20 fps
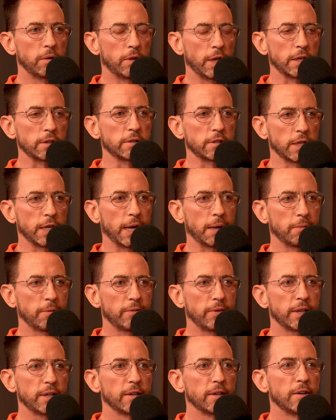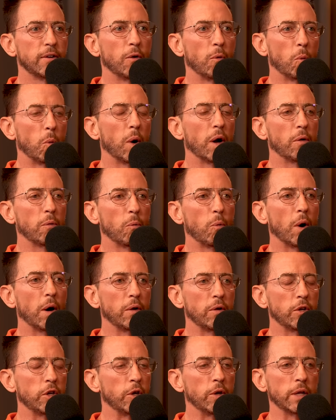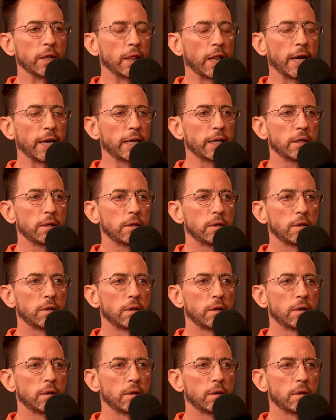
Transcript: um, that's the name of it. Yeah. What silly, what you didn't rehab. like it?